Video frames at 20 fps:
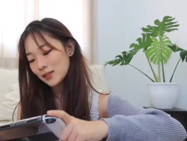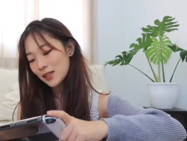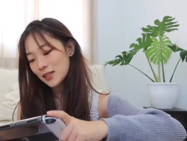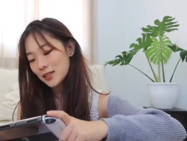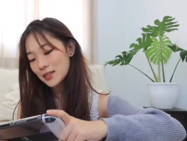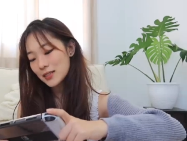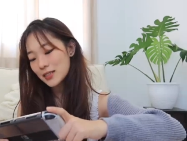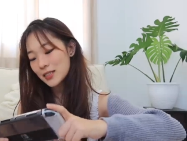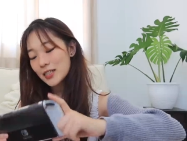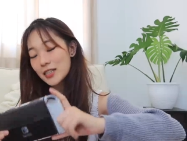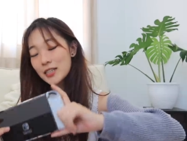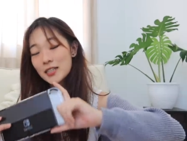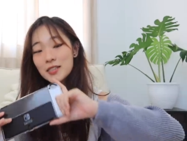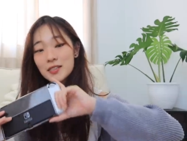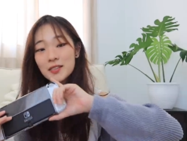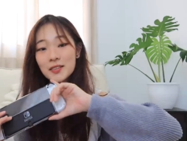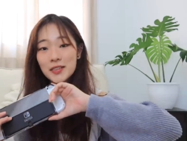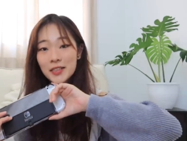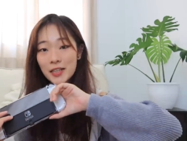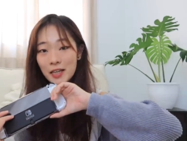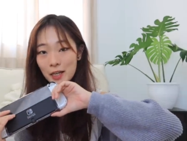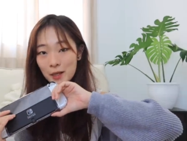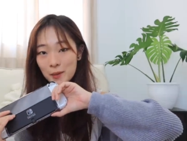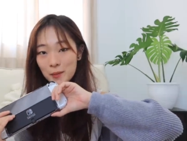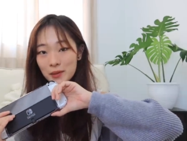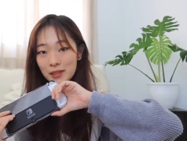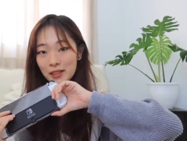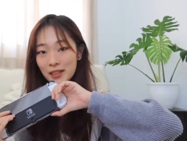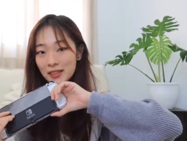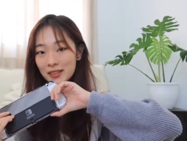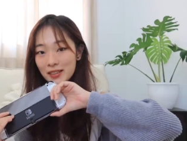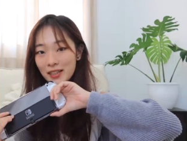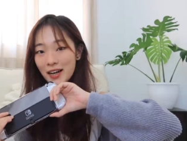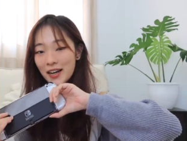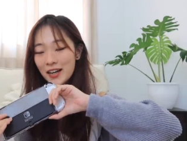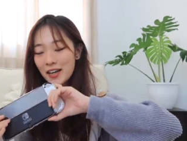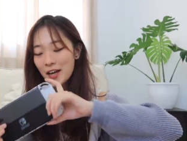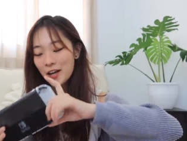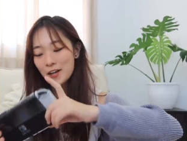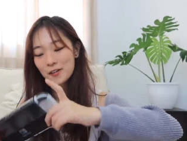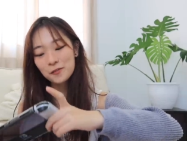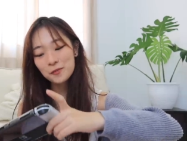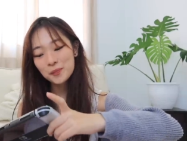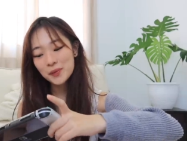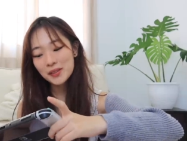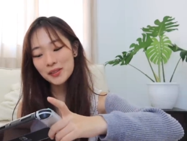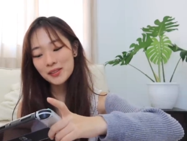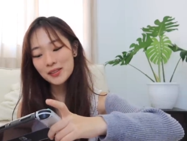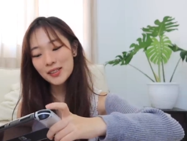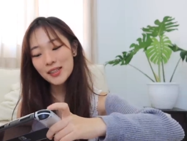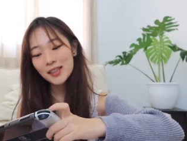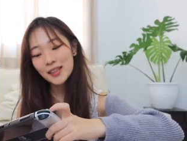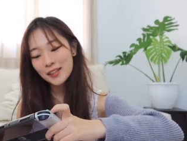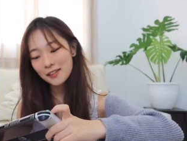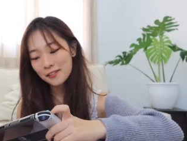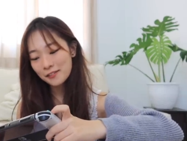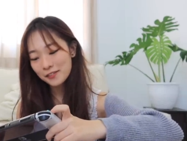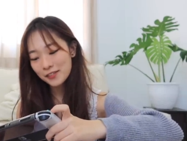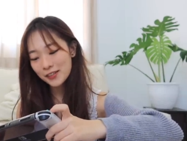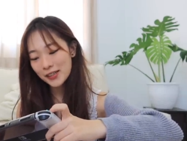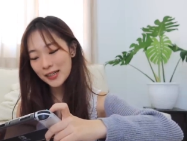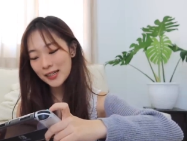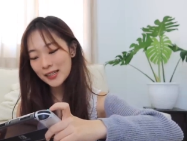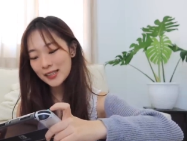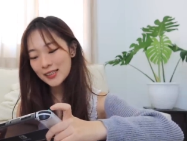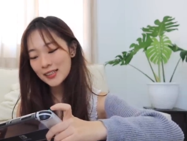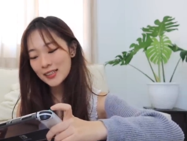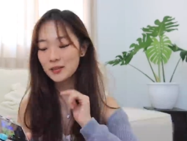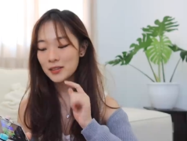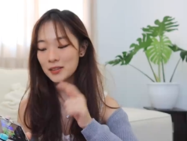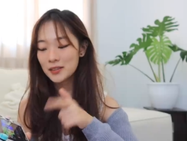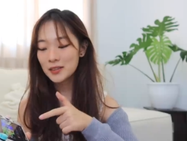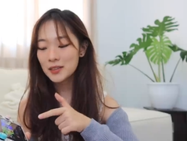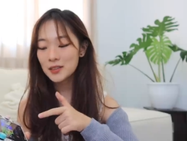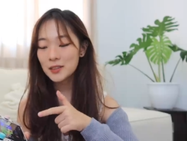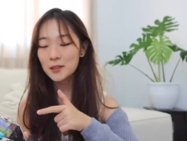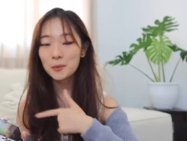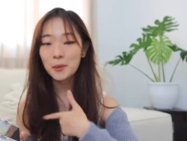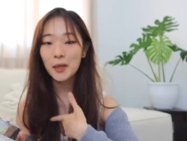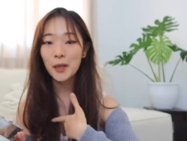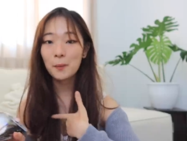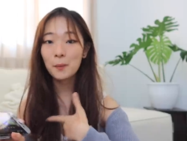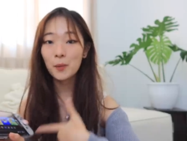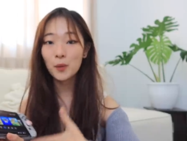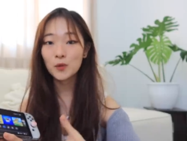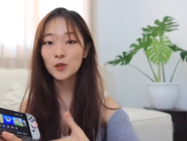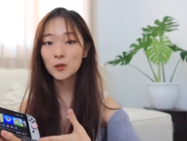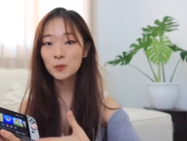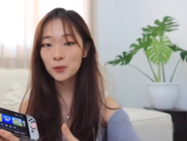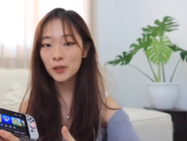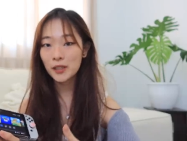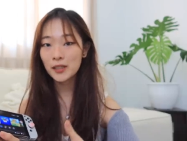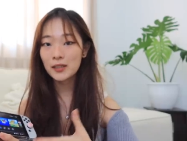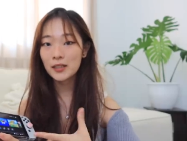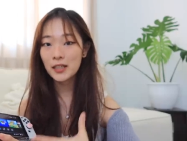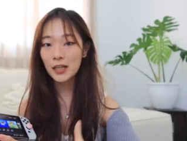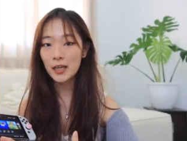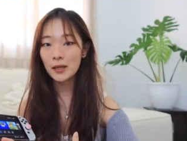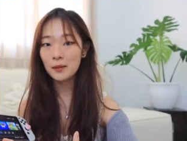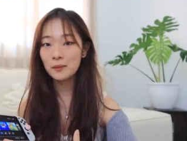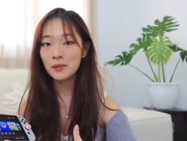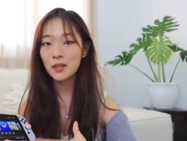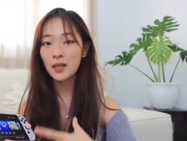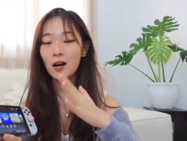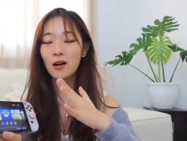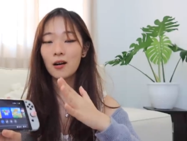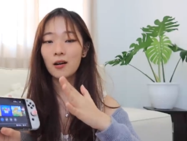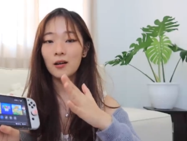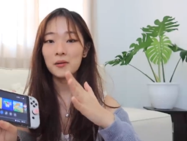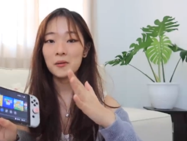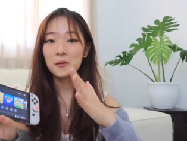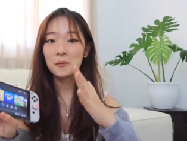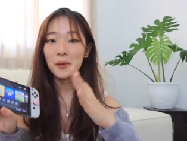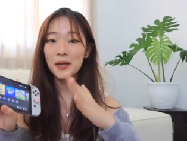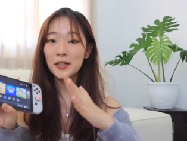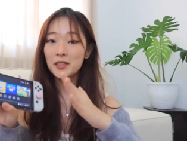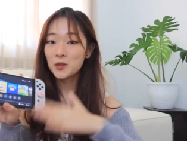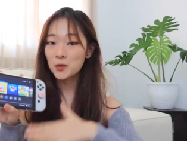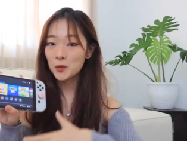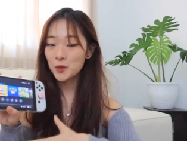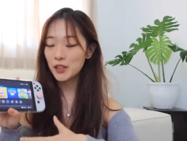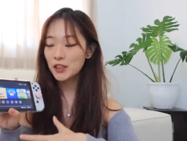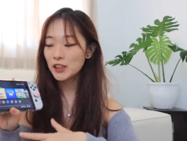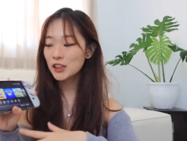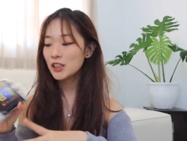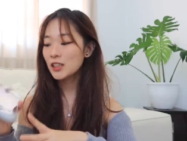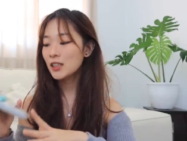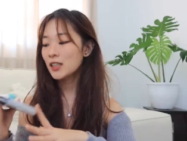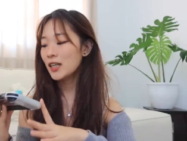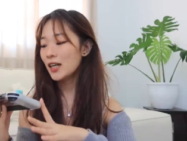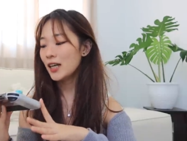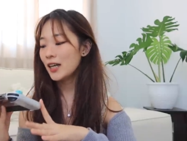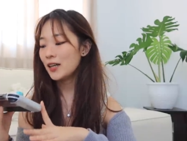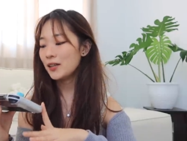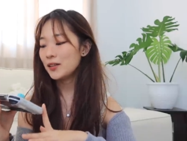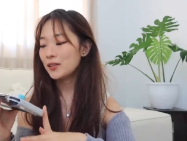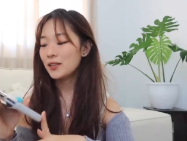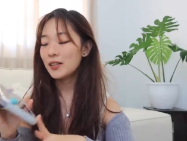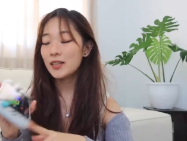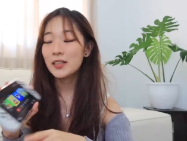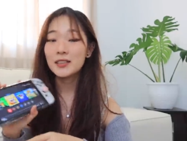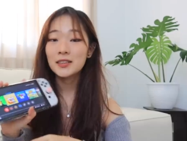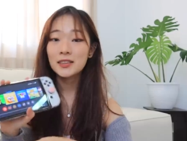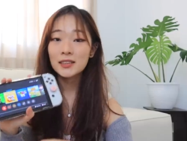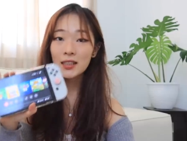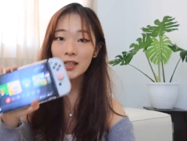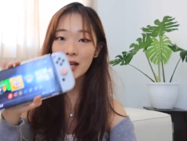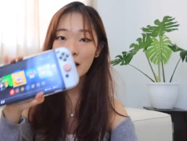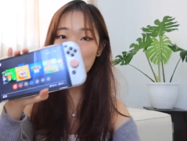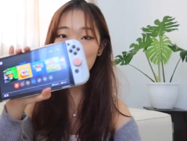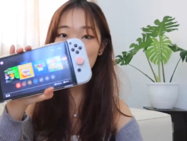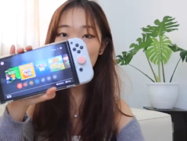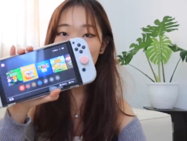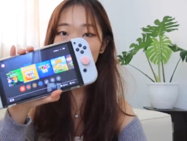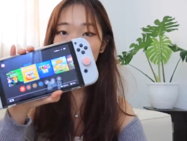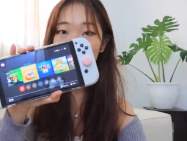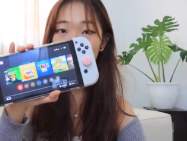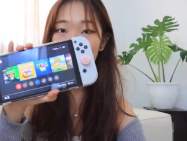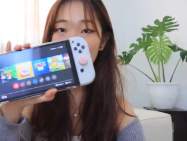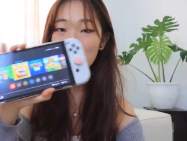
Lastly it's a game that I have been loving. This is my most played game on my Switch and it's Cuphead.